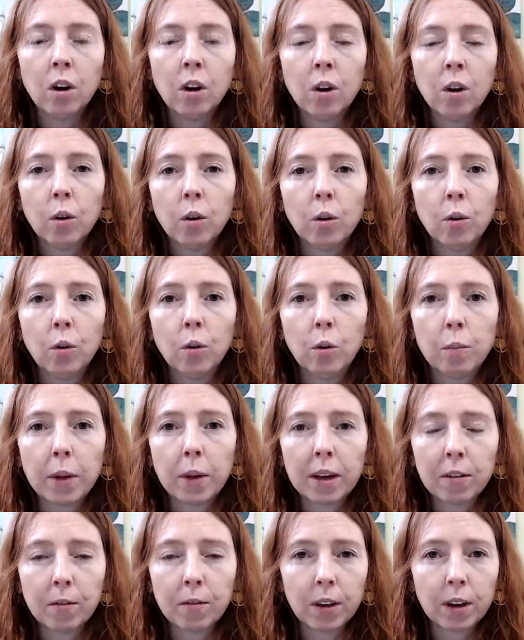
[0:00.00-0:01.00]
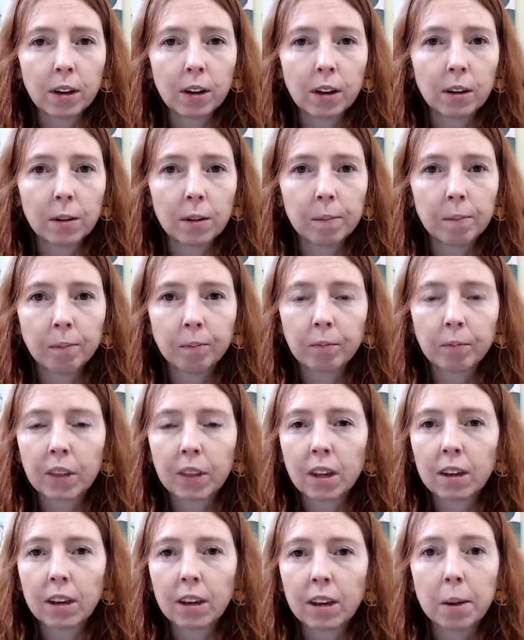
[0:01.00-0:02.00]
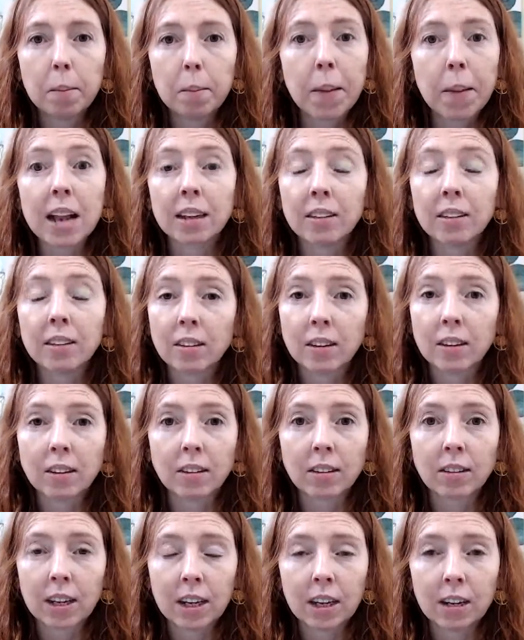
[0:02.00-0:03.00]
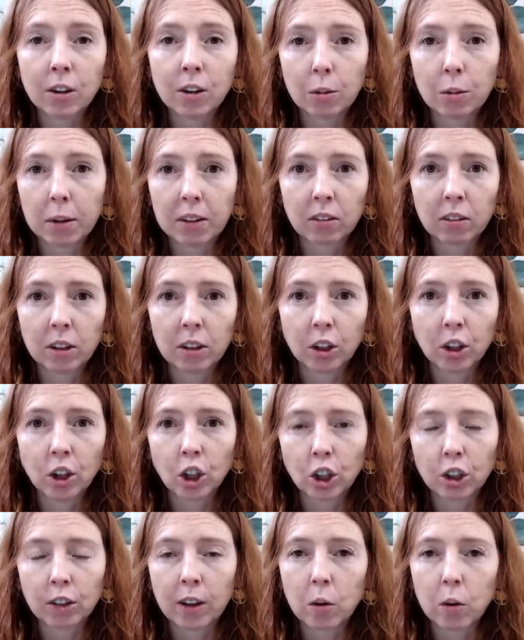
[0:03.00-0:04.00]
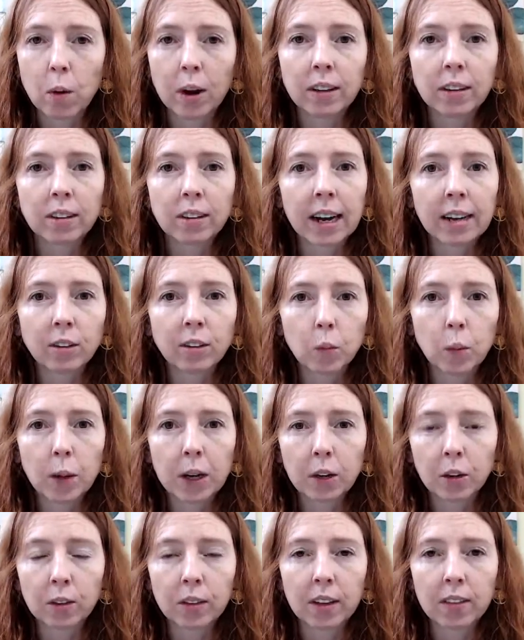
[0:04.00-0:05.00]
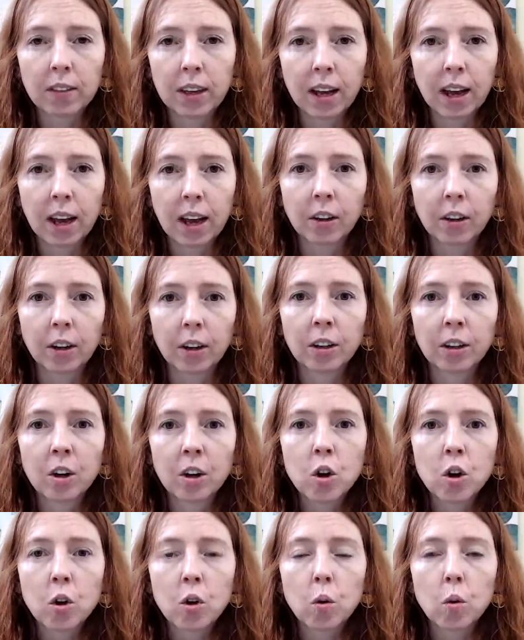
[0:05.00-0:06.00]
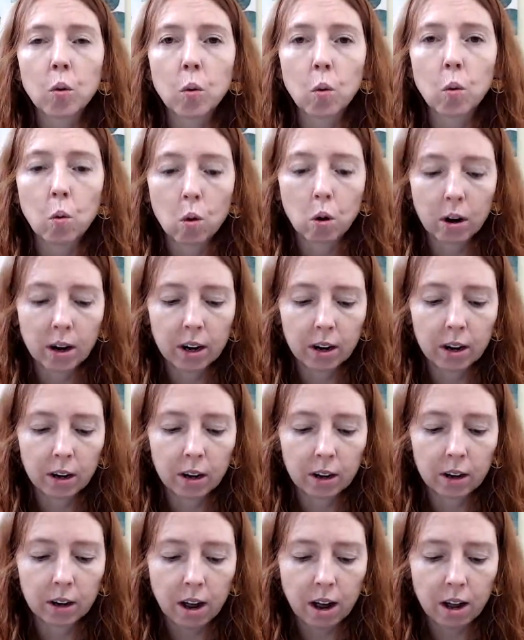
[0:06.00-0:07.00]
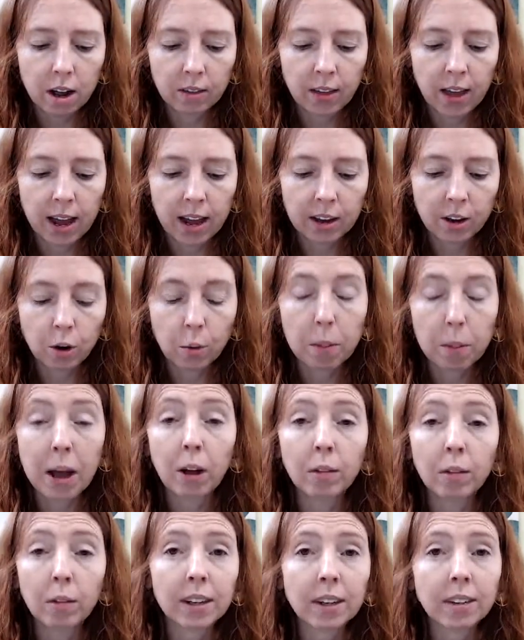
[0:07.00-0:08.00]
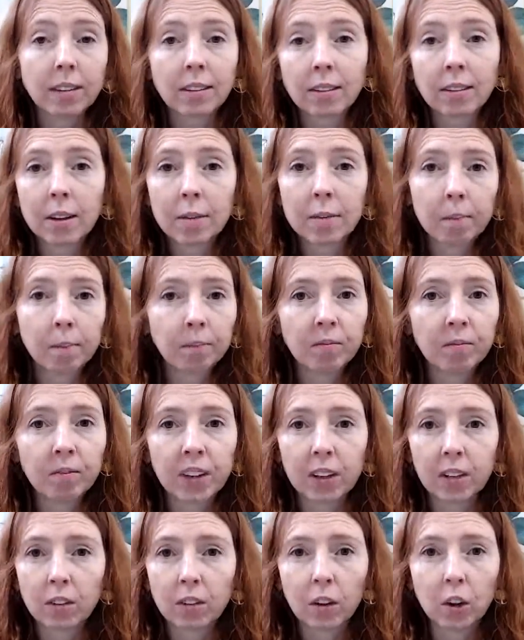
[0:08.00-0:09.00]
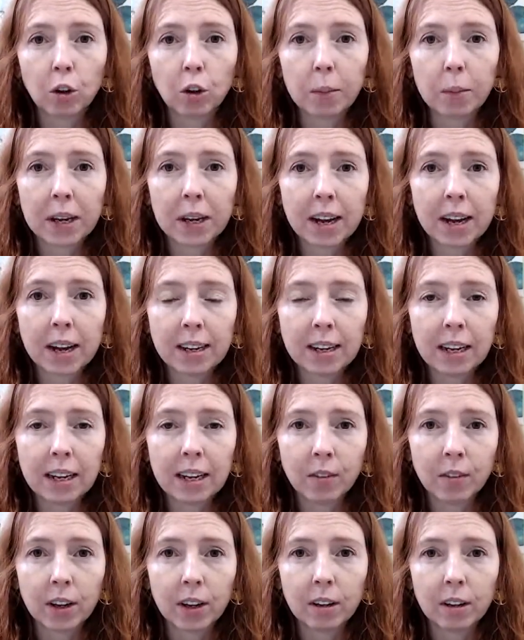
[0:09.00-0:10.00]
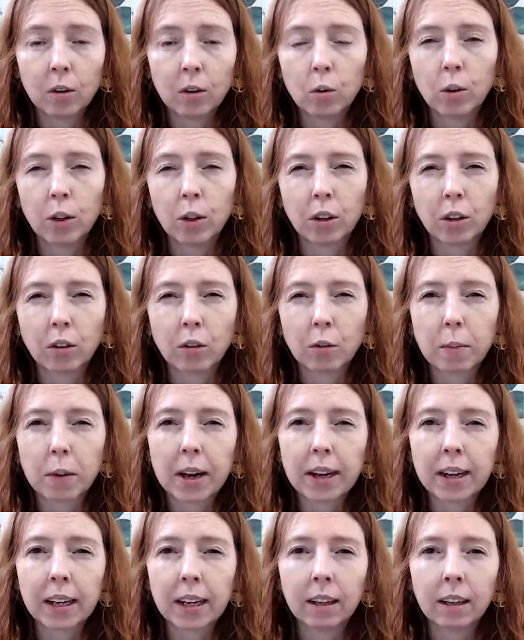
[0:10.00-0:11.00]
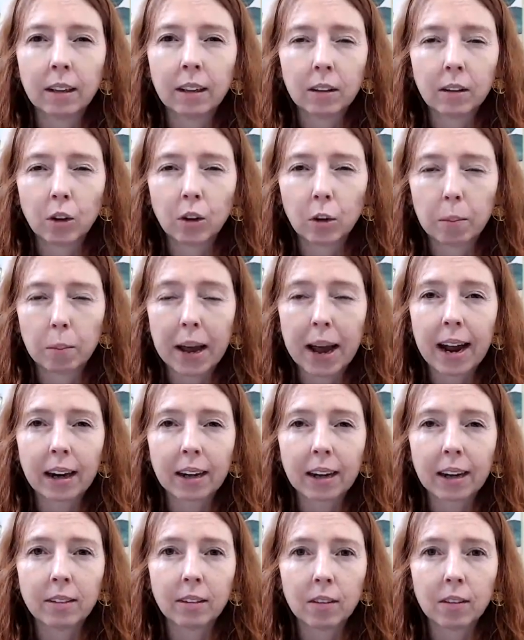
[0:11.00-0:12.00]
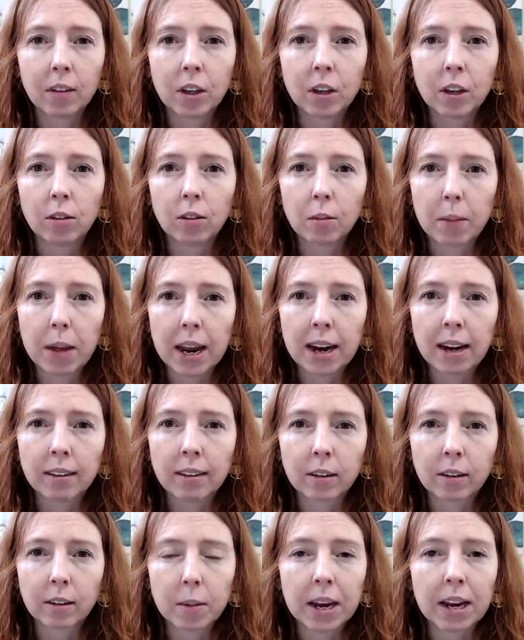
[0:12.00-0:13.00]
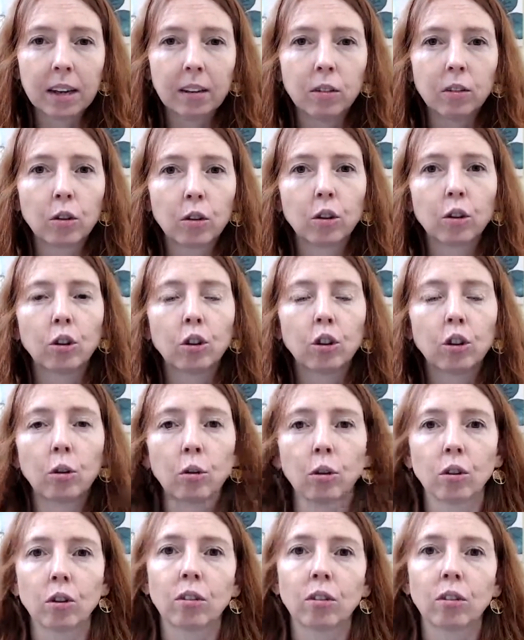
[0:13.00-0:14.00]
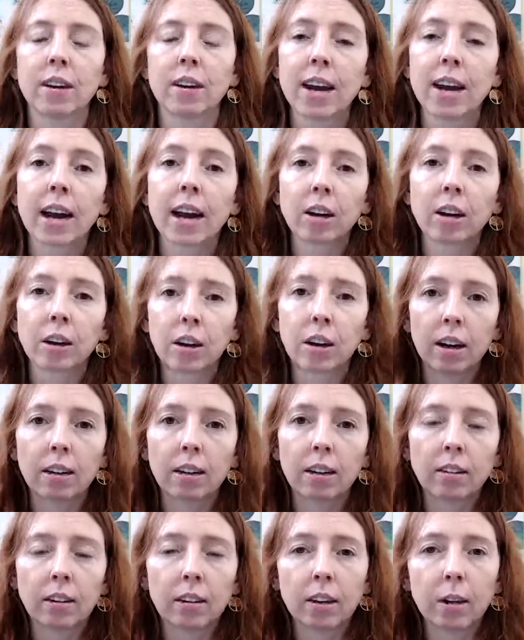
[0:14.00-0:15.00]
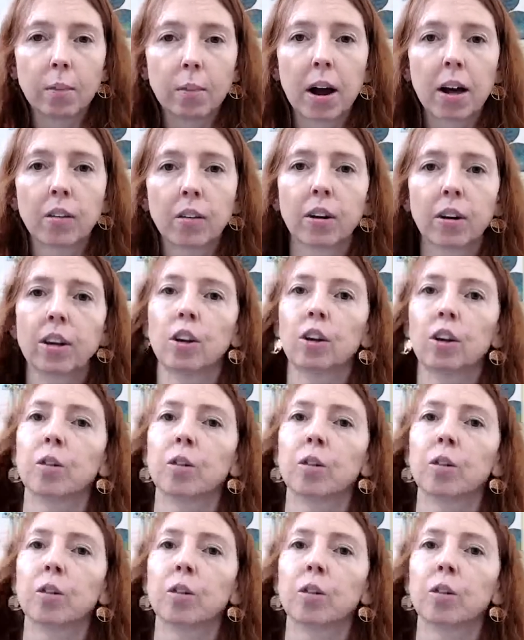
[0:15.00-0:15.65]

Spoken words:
who may feel imbalances in your musculature, that one side's weaker than the other, or that your pelvis feels a little bit uneven, or your spine, your back is giving you some aches and pains, or your shoulders and neck are constantly bothering you.